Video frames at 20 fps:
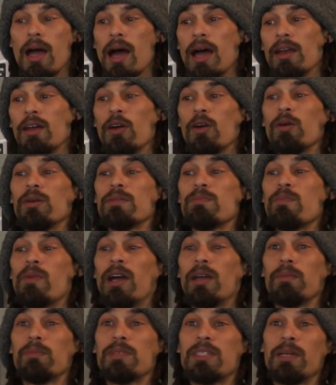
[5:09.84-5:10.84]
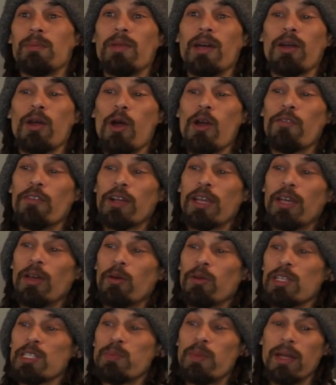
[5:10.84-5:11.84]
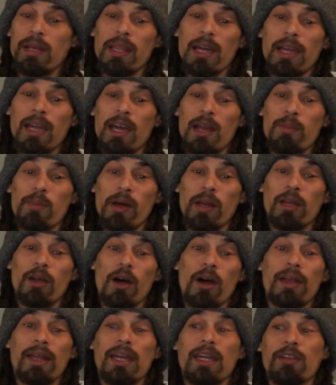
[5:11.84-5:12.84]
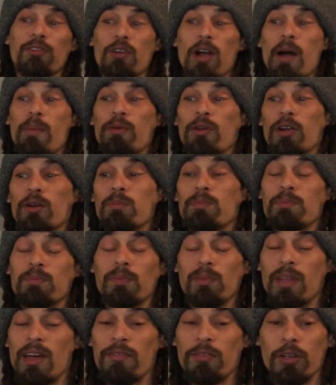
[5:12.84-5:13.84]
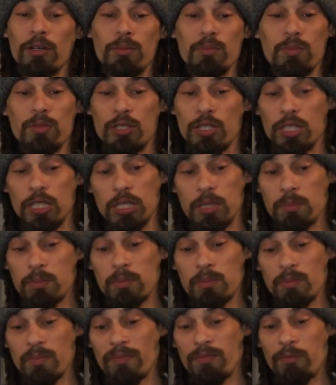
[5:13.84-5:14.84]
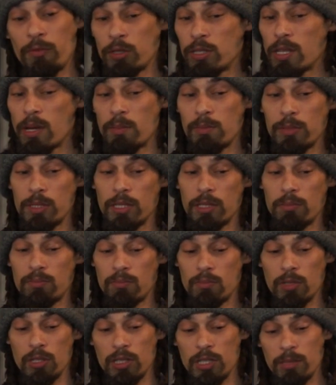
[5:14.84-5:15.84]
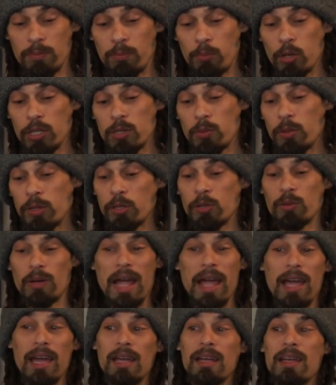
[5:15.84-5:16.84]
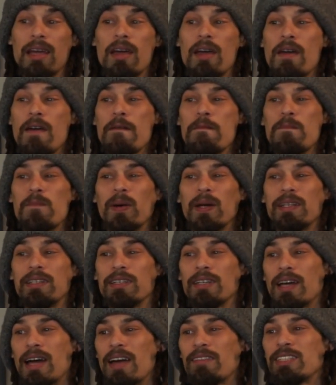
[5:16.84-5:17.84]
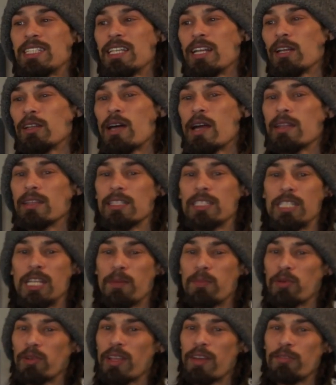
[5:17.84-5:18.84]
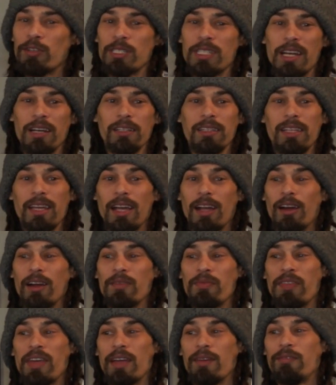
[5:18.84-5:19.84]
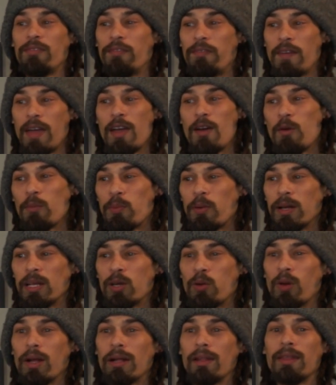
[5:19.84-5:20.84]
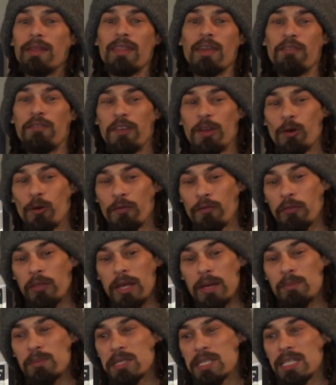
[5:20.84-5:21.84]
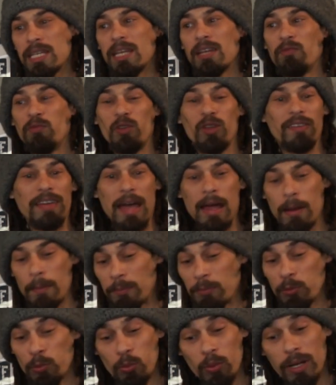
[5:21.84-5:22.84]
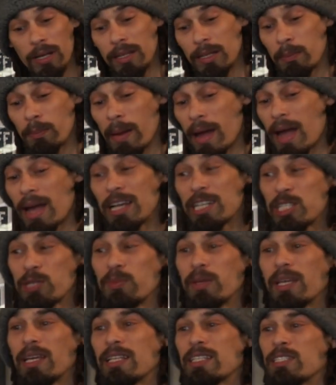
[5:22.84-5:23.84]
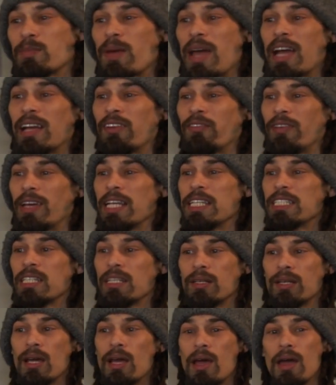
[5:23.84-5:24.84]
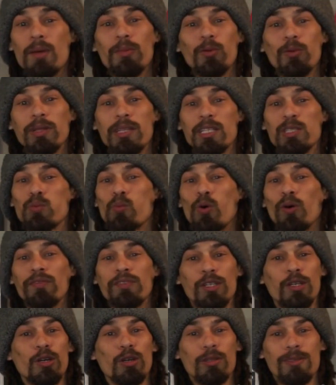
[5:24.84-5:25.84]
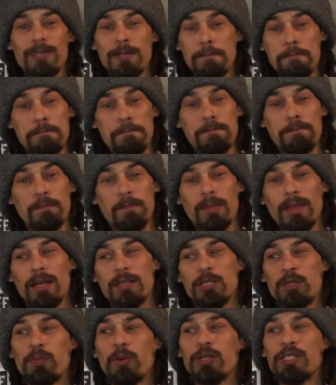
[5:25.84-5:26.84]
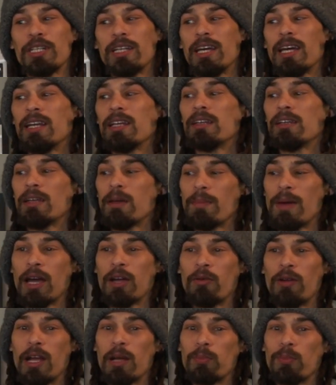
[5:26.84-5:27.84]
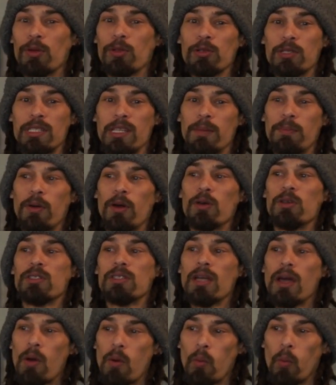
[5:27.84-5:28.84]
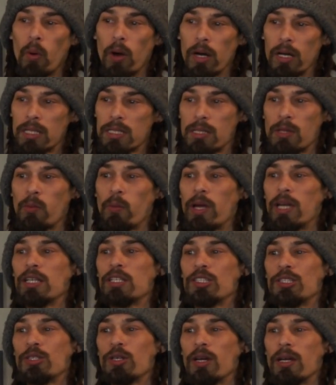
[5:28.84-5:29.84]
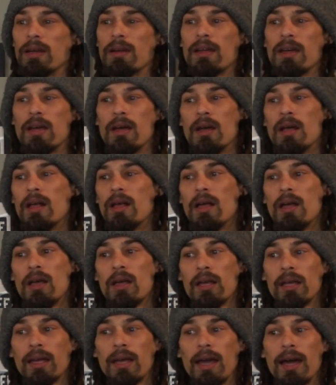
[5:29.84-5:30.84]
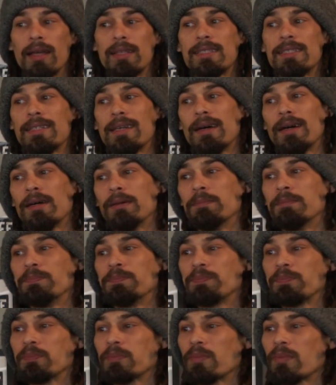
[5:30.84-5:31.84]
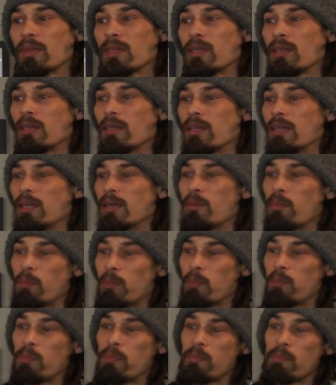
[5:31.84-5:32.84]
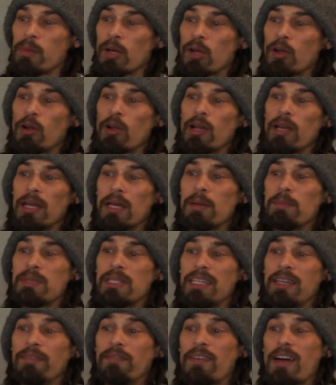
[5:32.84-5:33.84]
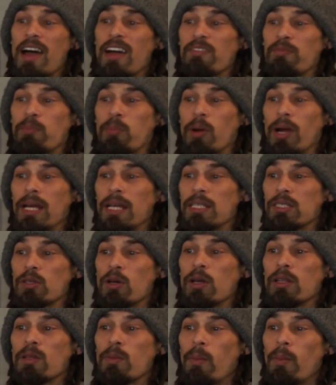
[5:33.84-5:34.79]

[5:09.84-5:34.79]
I know it might seem like overkill to spend that kind of money on a dropper lever, just for something you just push it with your hand. But I've seen a lot of the cheaper levers out there. They fail pretty quickly. They feel flimsy. You got to really mash them to get some activation. But with this wolf tooth, I just push it in, and my Crank Brothers seat post works the way it should. Got Magura MT5 brakes on